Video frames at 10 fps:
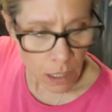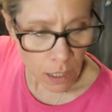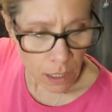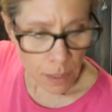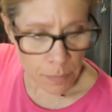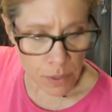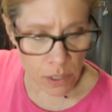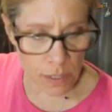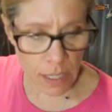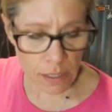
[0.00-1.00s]

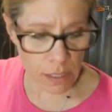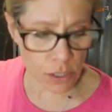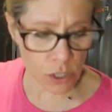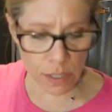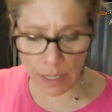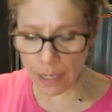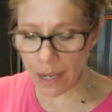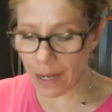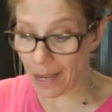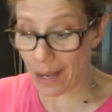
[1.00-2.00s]
It says they
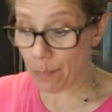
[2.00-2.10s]
kind of